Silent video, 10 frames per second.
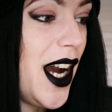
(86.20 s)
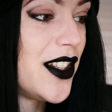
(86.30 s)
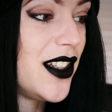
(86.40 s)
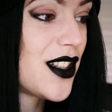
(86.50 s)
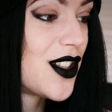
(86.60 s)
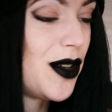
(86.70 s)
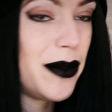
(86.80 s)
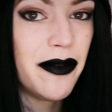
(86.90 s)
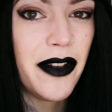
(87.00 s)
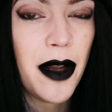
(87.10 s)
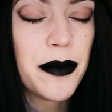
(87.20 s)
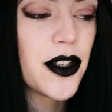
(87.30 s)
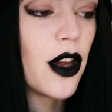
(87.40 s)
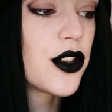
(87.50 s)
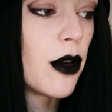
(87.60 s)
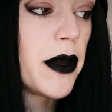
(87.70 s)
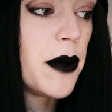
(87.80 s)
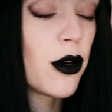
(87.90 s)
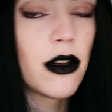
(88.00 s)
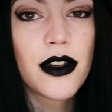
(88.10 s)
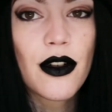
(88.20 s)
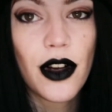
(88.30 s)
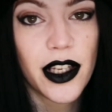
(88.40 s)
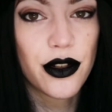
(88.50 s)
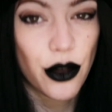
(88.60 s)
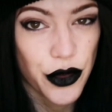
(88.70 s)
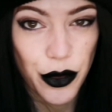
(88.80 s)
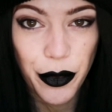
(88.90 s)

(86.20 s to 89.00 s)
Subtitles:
and disturbing films, some people also call it torture